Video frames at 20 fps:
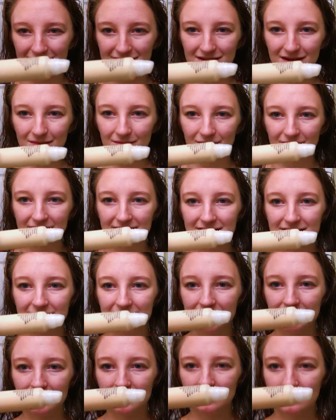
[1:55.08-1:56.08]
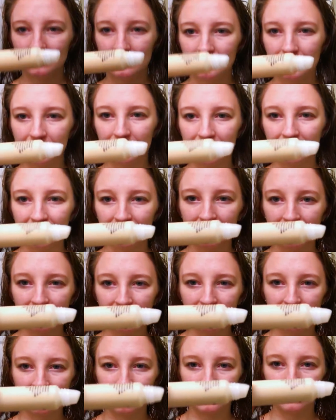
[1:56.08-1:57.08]
for some reason.
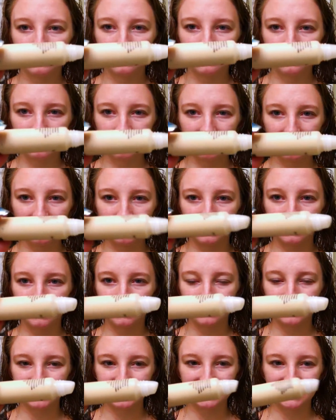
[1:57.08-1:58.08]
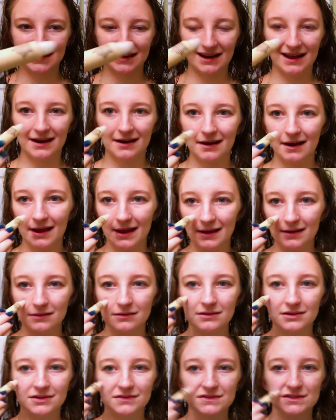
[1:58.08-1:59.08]
It kind of looks like at an
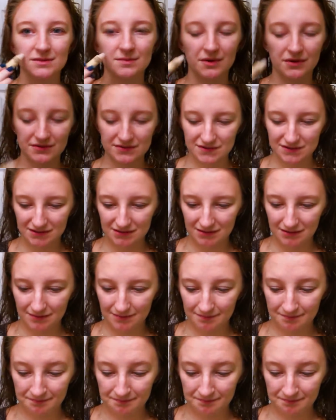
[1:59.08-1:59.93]
angle. Are you supposed to,